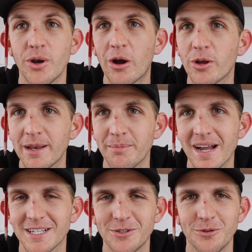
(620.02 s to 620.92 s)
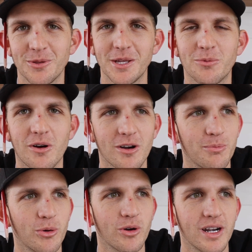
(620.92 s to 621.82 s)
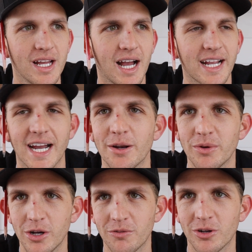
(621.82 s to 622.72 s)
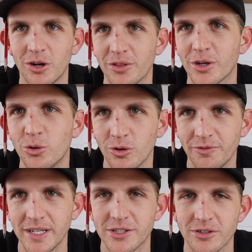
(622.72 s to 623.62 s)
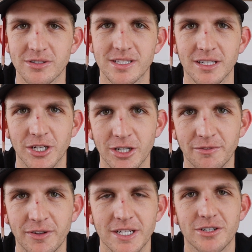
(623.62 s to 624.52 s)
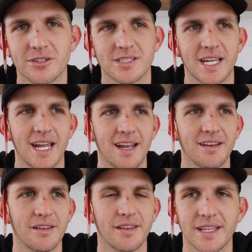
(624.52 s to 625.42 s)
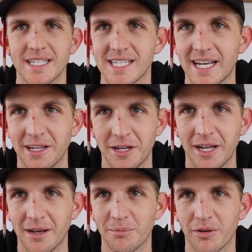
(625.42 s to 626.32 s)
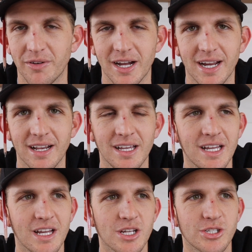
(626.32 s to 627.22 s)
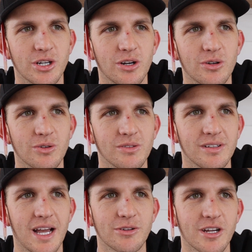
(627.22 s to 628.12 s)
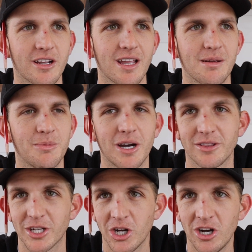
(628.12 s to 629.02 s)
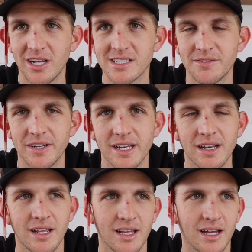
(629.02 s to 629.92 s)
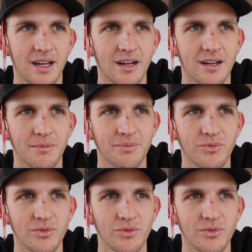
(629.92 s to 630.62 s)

now getting back to the Waterport, I kind of went over all the cool features, the good features, and the things that it can provide. So now talking about the cons of it, I